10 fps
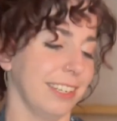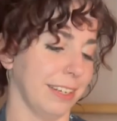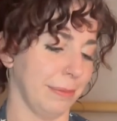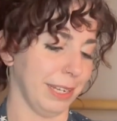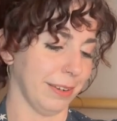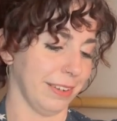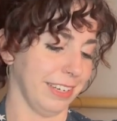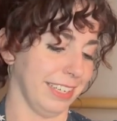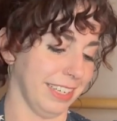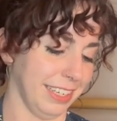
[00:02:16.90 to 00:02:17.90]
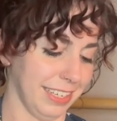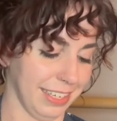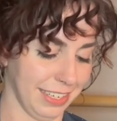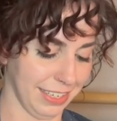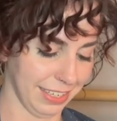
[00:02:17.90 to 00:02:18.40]
going to be going...
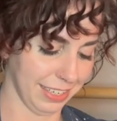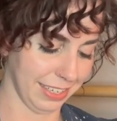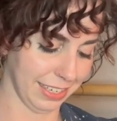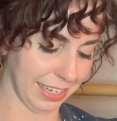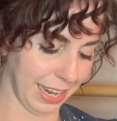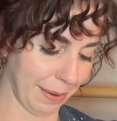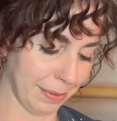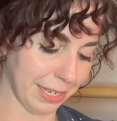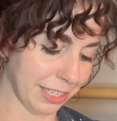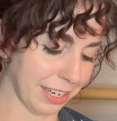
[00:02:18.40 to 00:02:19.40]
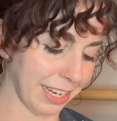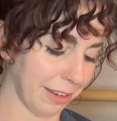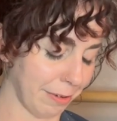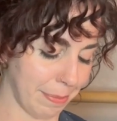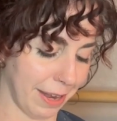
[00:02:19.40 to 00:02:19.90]
I'm pretty sure I can
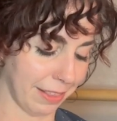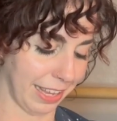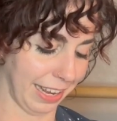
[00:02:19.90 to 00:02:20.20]
repair that.